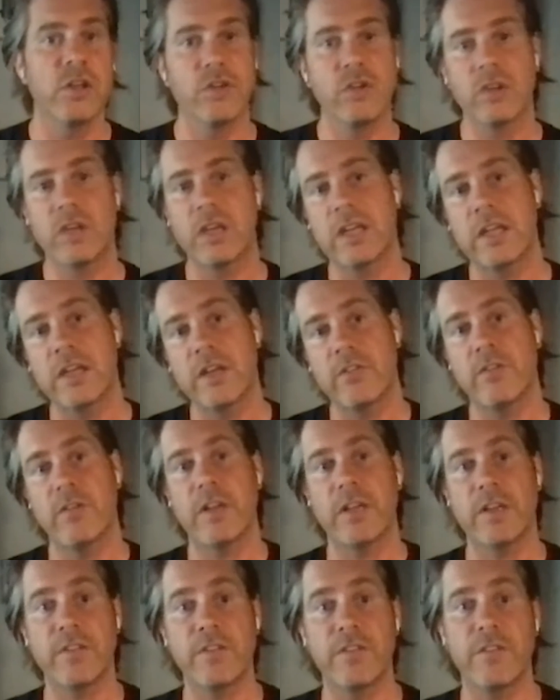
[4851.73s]
You can't have
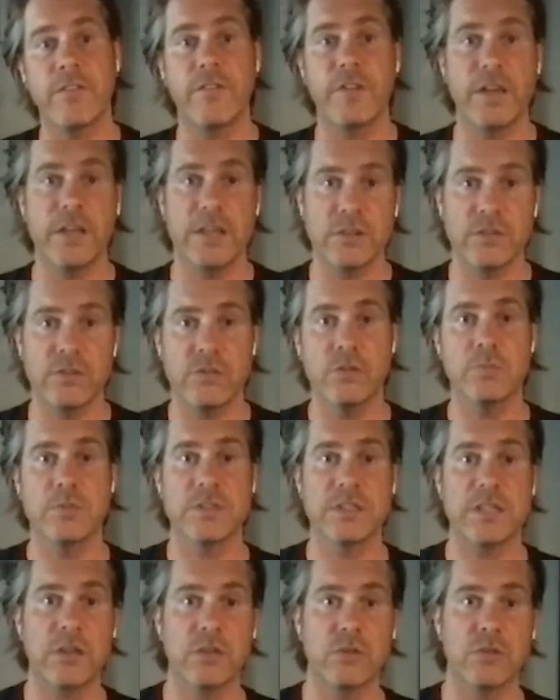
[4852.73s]
like fades from
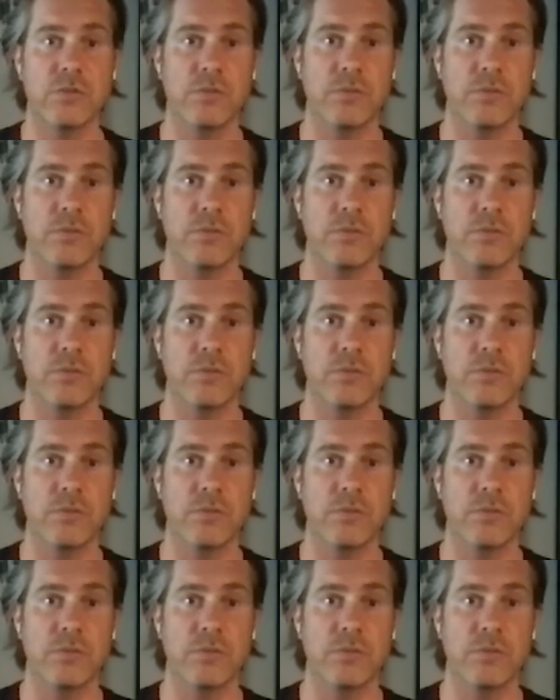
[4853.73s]
sounds